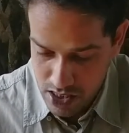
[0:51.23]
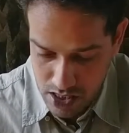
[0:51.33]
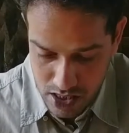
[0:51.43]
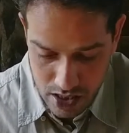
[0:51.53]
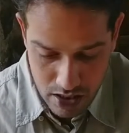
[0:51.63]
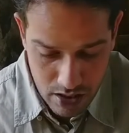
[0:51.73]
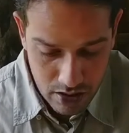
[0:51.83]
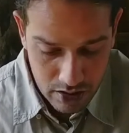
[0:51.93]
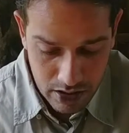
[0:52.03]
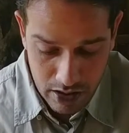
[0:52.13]
and
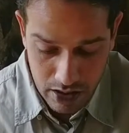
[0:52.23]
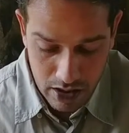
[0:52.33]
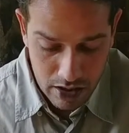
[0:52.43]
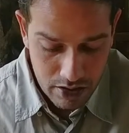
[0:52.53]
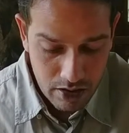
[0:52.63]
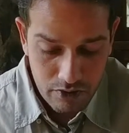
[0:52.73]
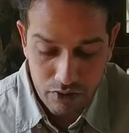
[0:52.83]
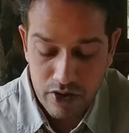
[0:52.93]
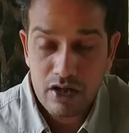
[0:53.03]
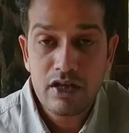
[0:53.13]
they get a
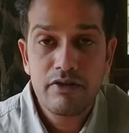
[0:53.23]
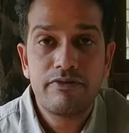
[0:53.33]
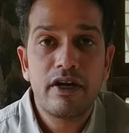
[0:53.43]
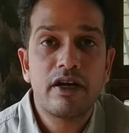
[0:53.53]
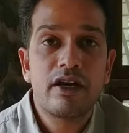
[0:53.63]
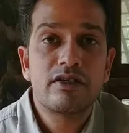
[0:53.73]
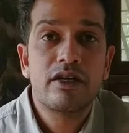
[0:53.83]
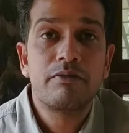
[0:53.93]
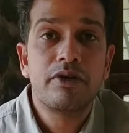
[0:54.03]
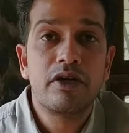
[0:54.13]
really fantastic
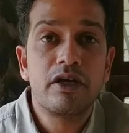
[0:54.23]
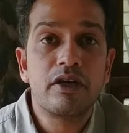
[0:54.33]
patina.